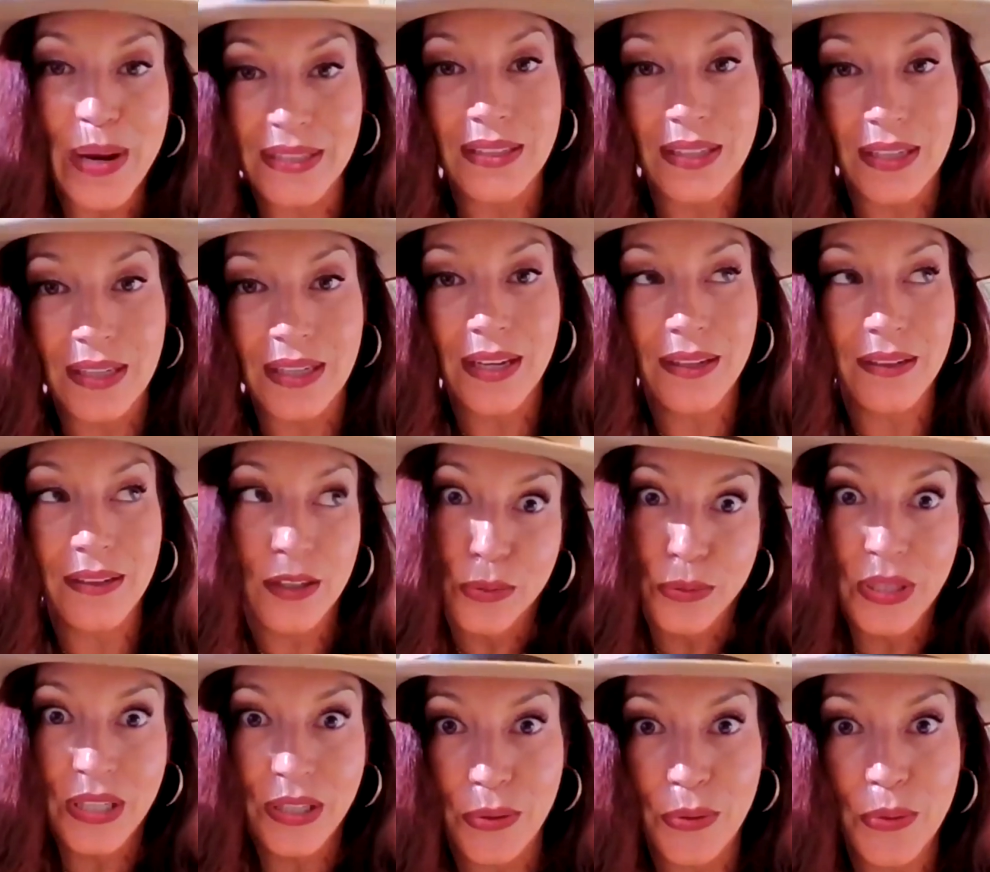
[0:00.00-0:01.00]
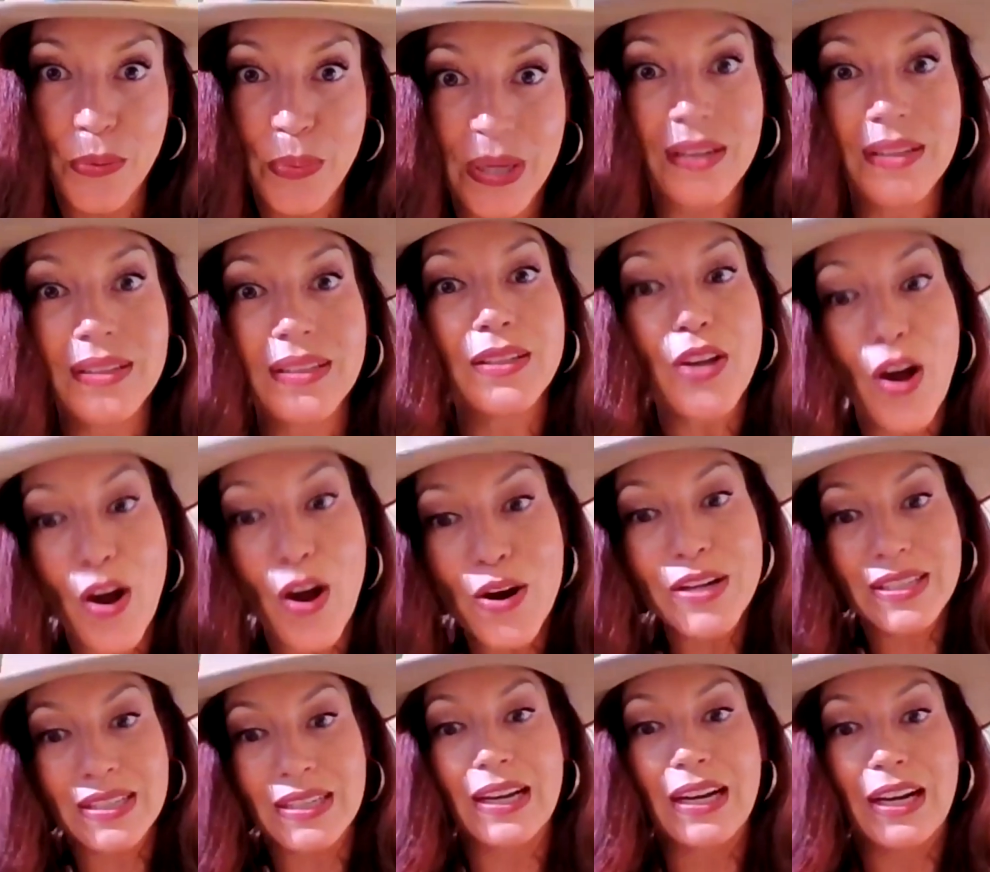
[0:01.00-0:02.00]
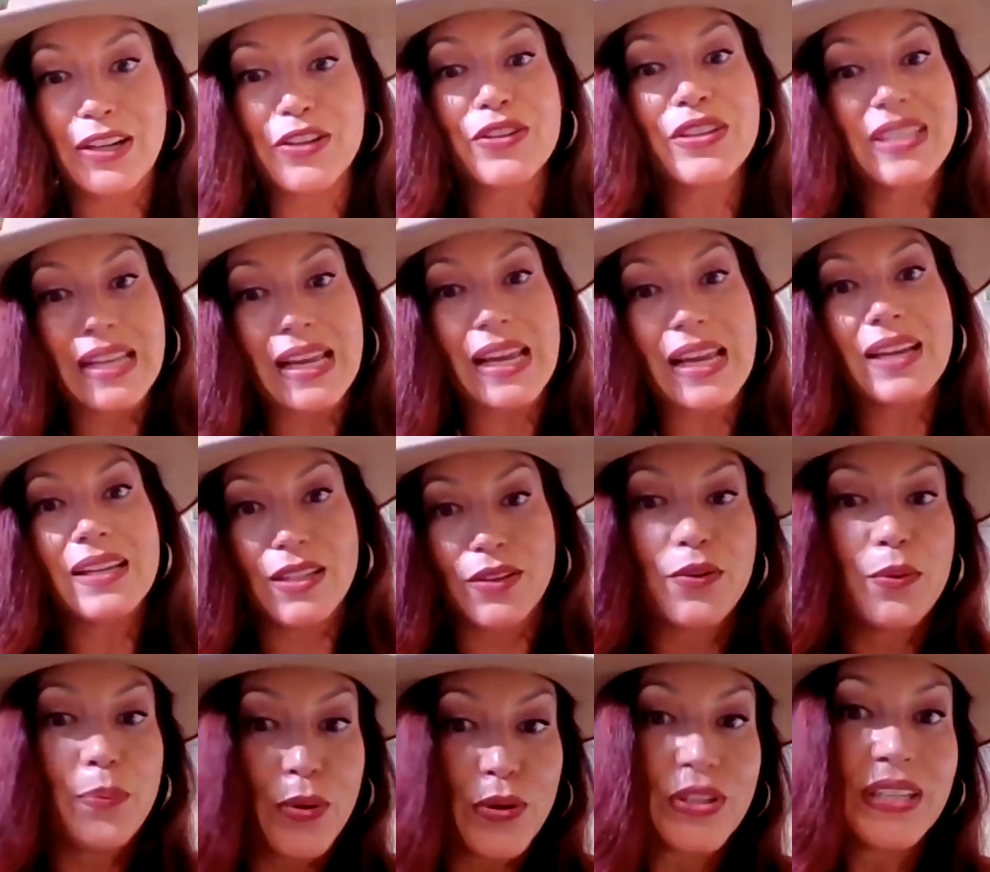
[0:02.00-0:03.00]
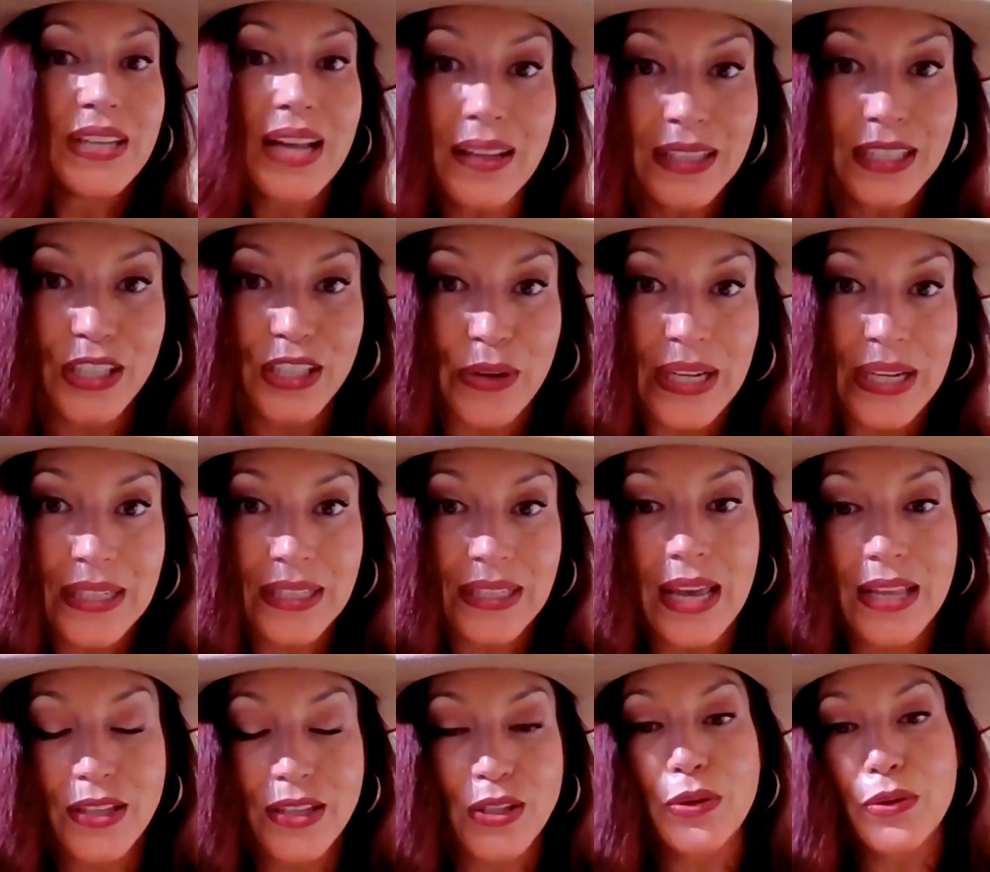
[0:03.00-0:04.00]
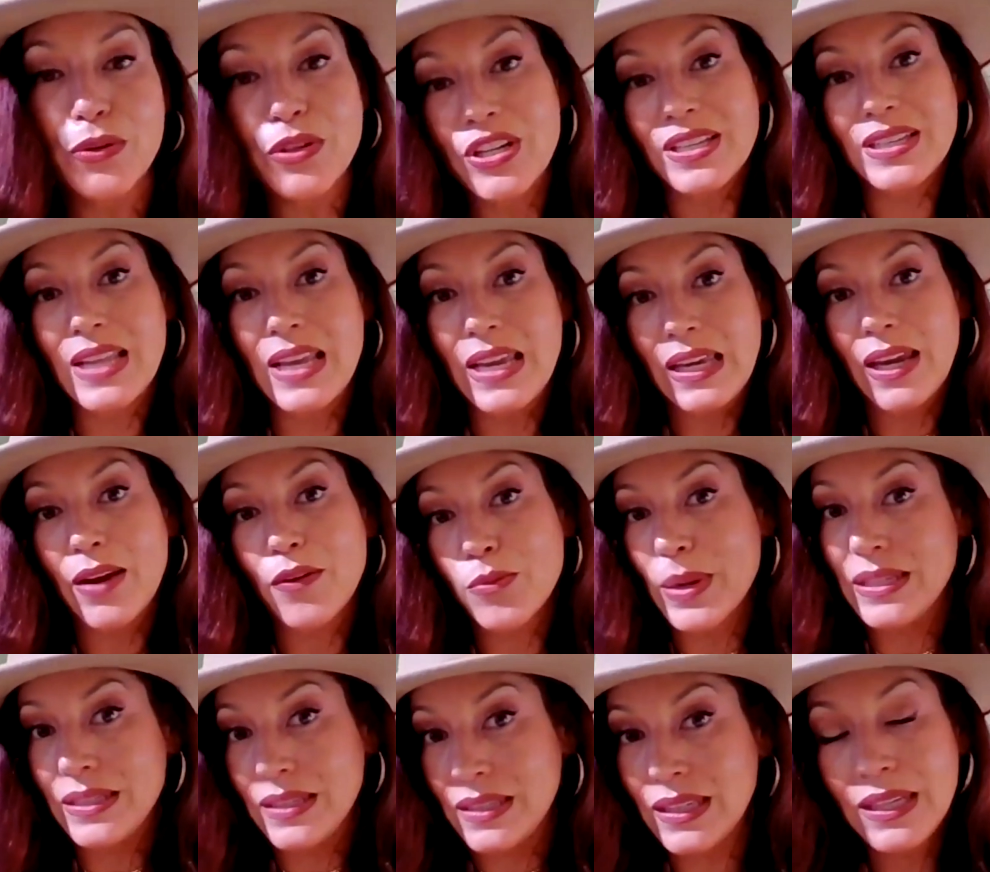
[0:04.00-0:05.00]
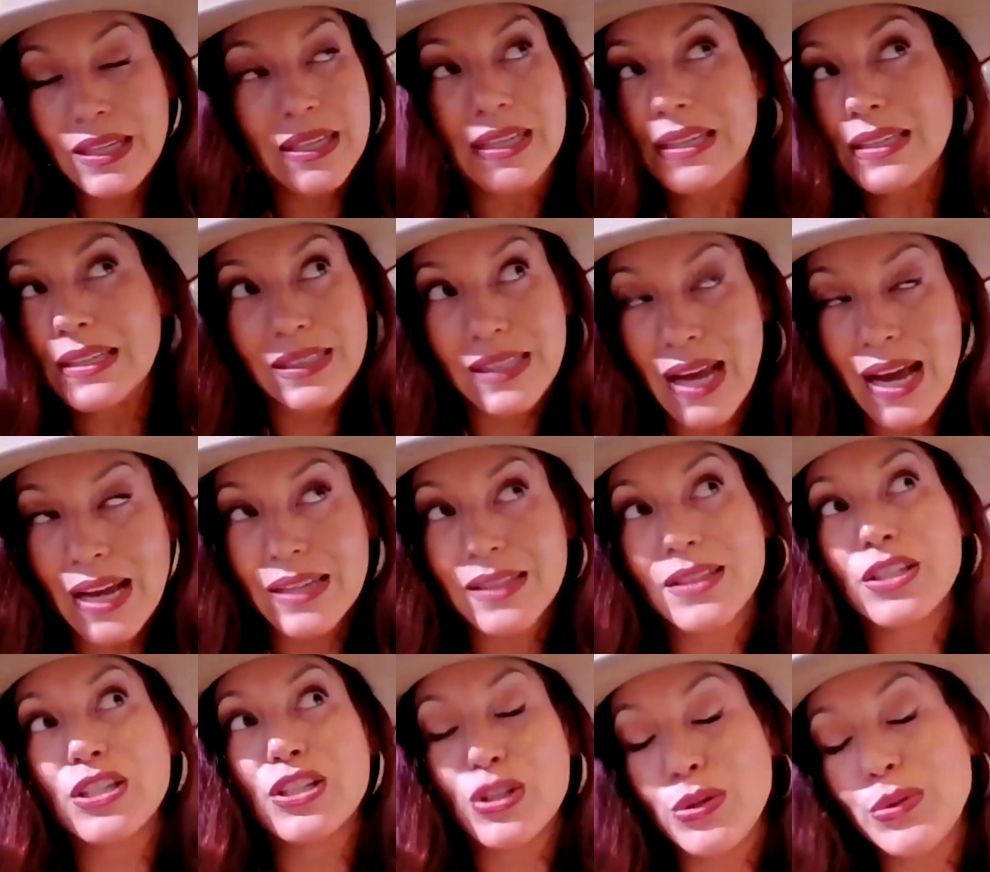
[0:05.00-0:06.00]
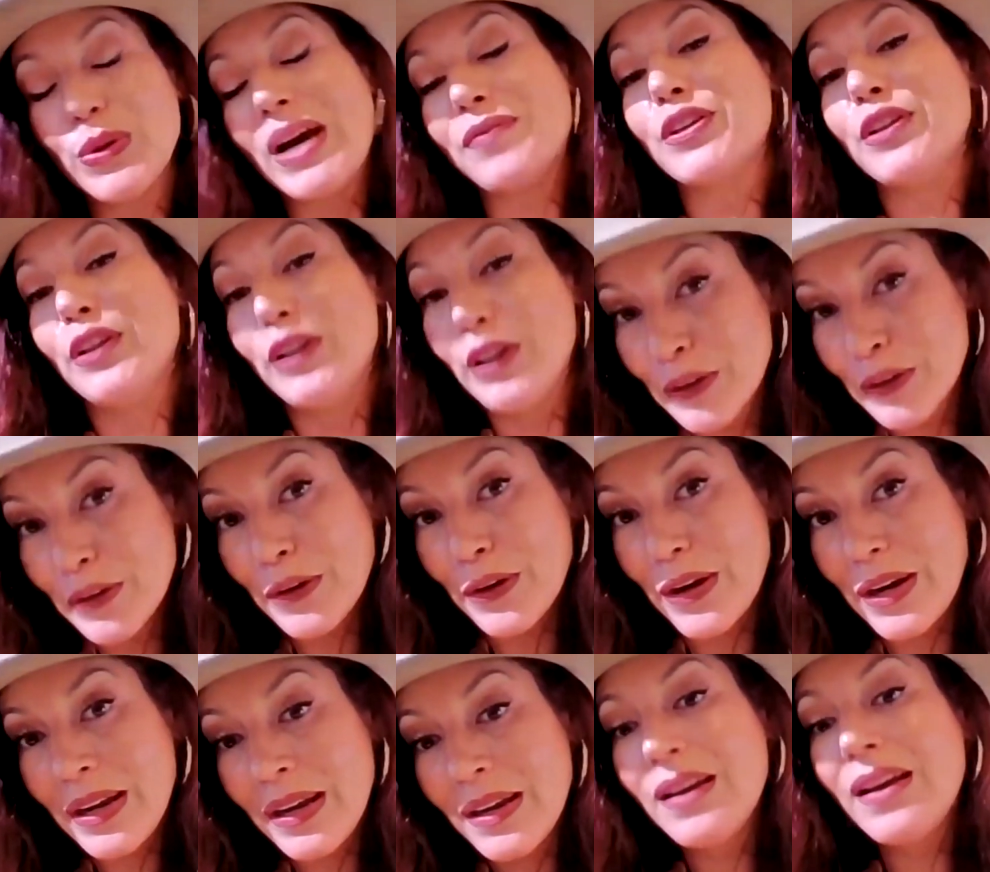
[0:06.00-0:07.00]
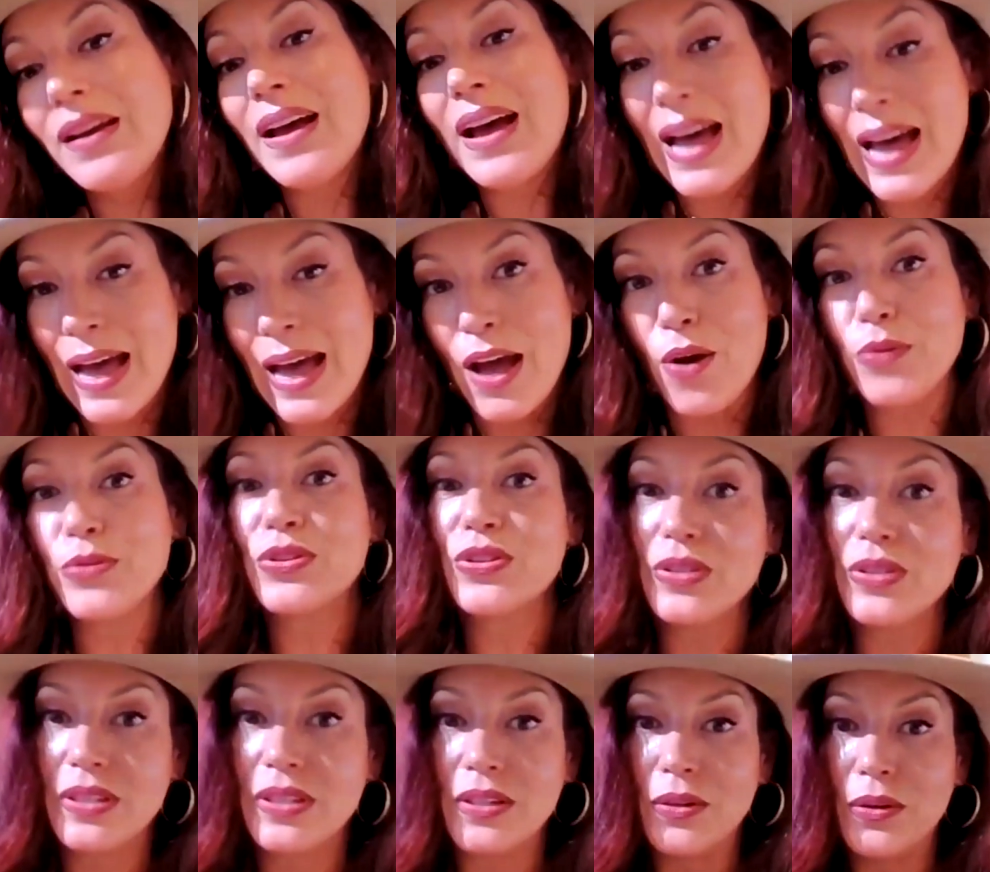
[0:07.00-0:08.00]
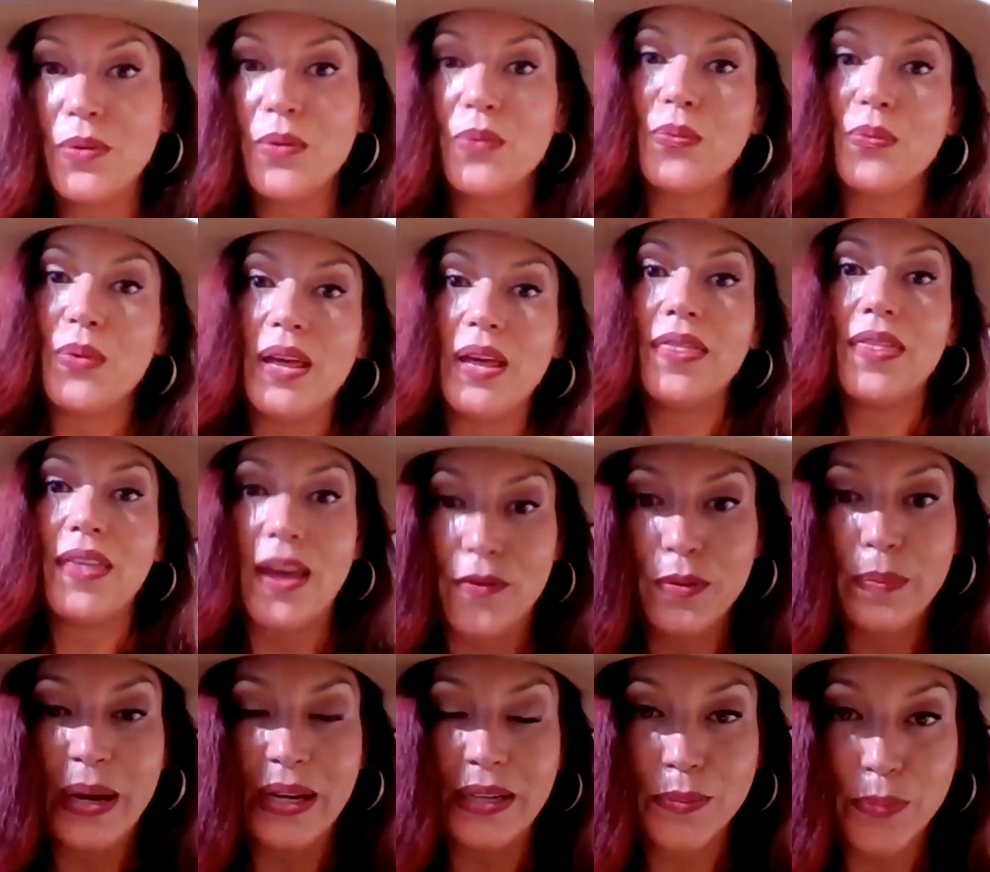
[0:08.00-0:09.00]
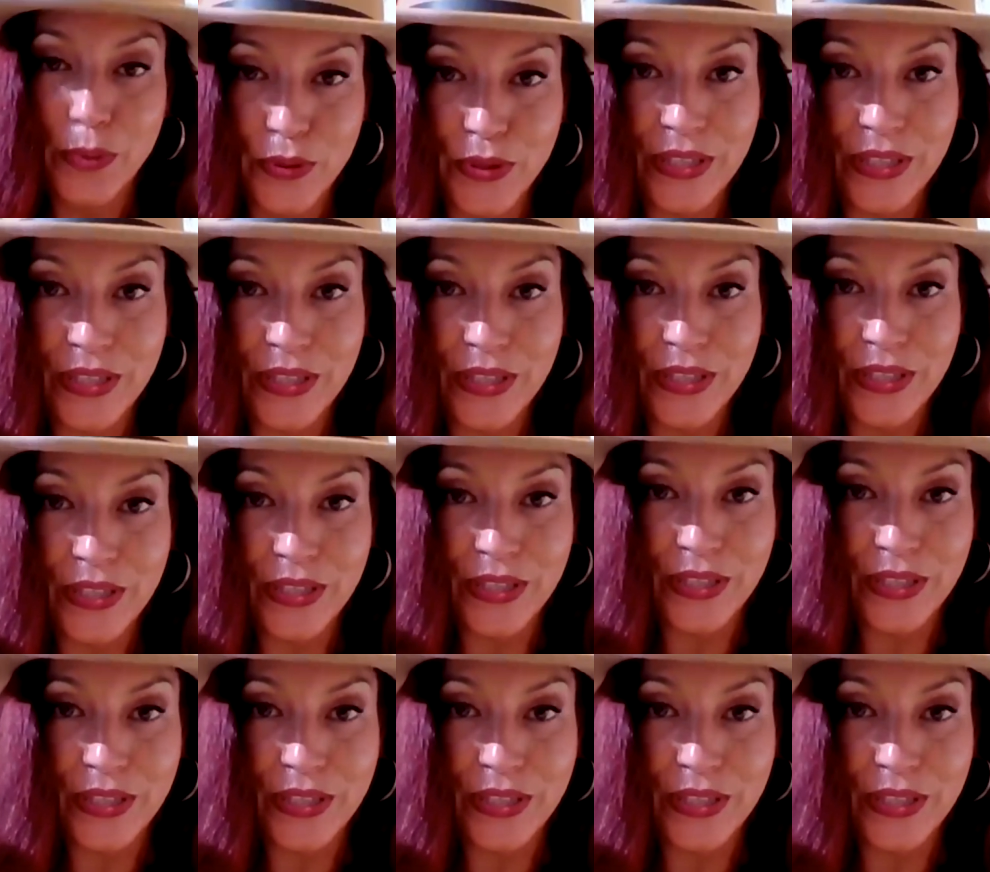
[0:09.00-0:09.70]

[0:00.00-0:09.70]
an idiot, including you, because it's hard to understand different personality traits. And so you're just thinking everybody's an idiot. It's not. It's just you have to learn how to deal with everybody's personality.